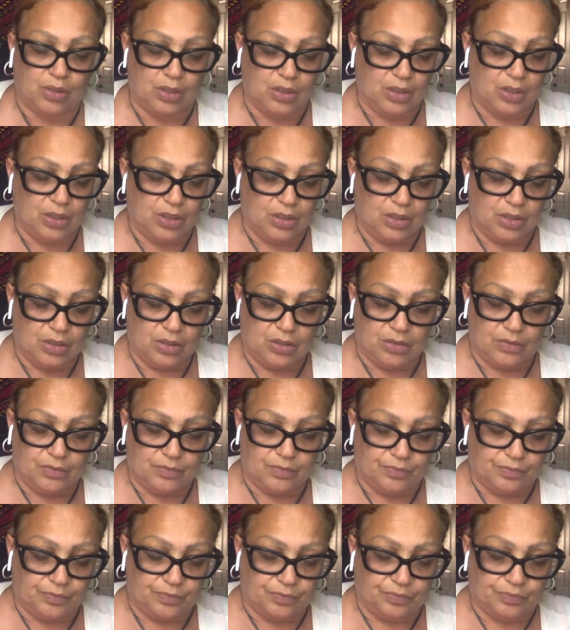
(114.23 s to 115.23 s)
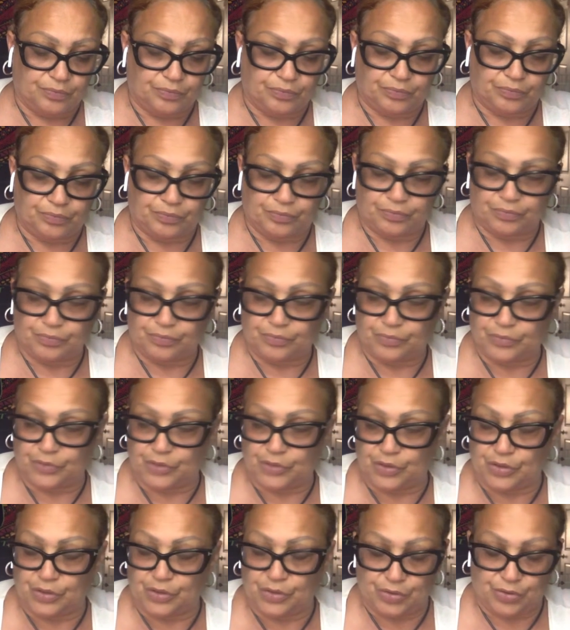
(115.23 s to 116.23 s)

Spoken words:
Nothing is said.